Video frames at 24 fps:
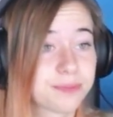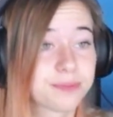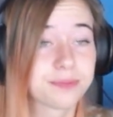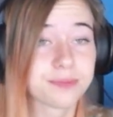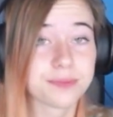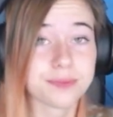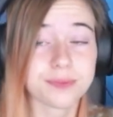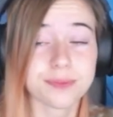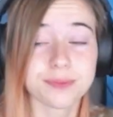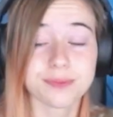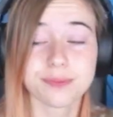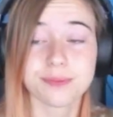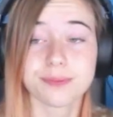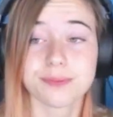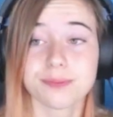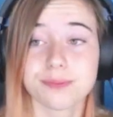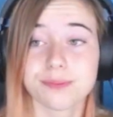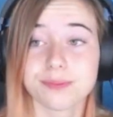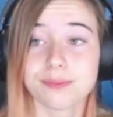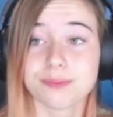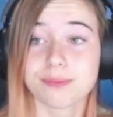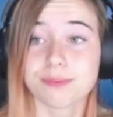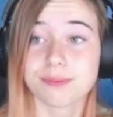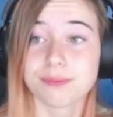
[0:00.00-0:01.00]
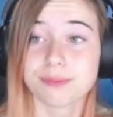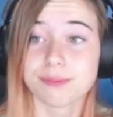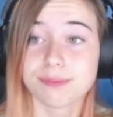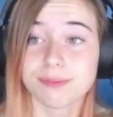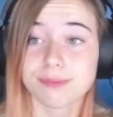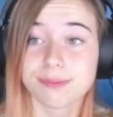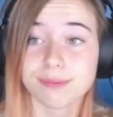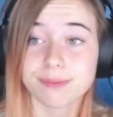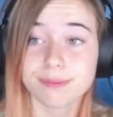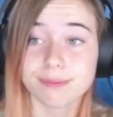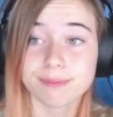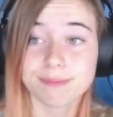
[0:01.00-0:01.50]

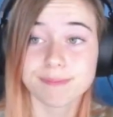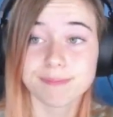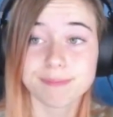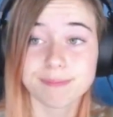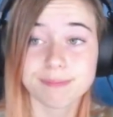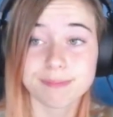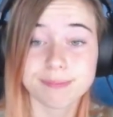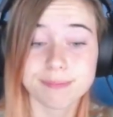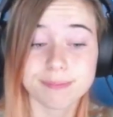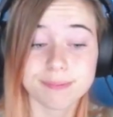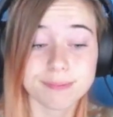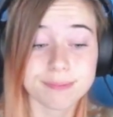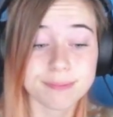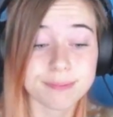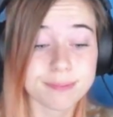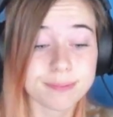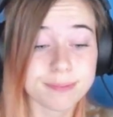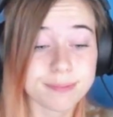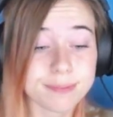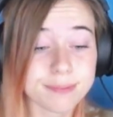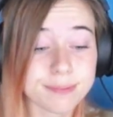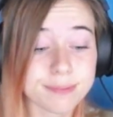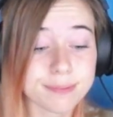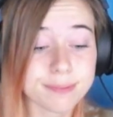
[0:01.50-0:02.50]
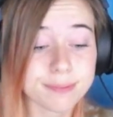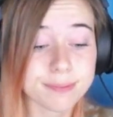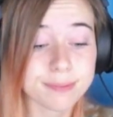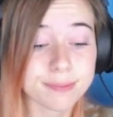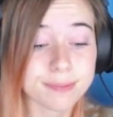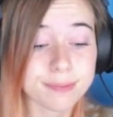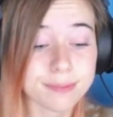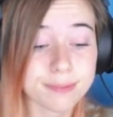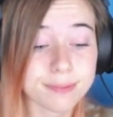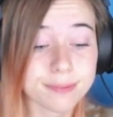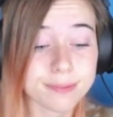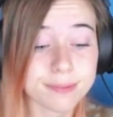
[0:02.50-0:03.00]

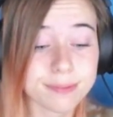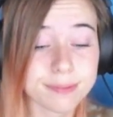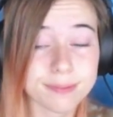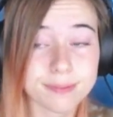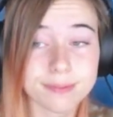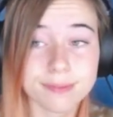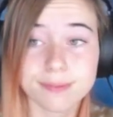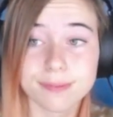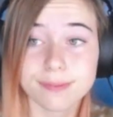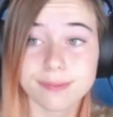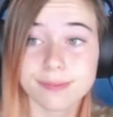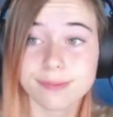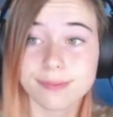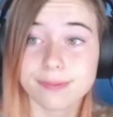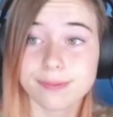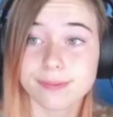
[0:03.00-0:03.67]
(silence)